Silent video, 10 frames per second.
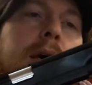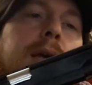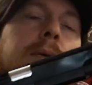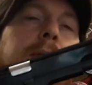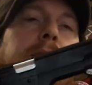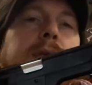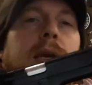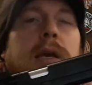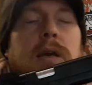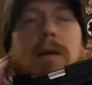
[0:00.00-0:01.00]
You will
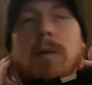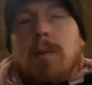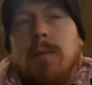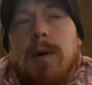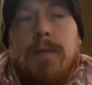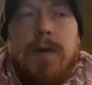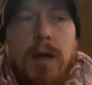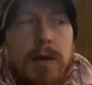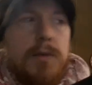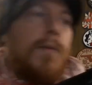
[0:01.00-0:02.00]
see a couple of my
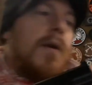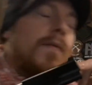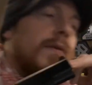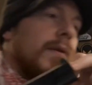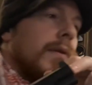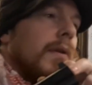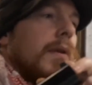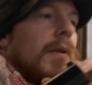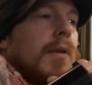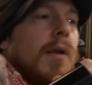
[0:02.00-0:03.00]
videos where I've done
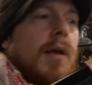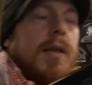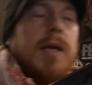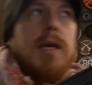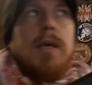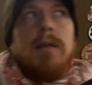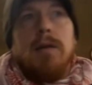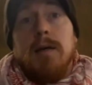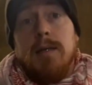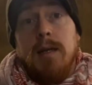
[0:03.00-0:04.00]
the
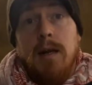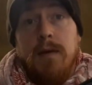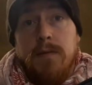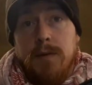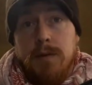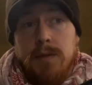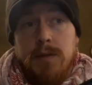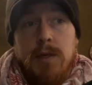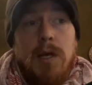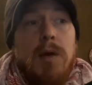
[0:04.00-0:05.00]

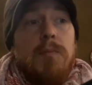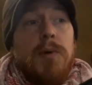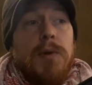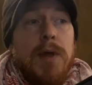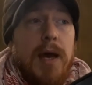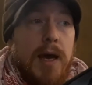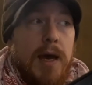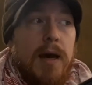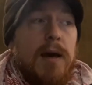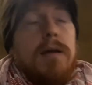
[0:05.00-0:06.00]
1911s, but they're
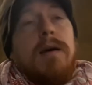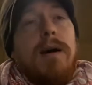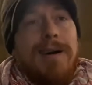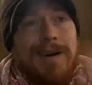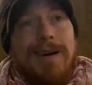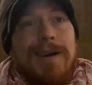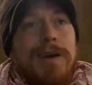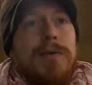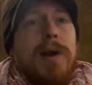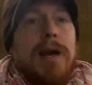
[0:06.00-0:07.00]
a higher
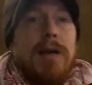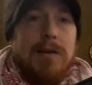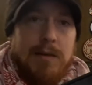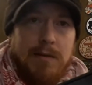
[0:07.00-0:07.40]
grade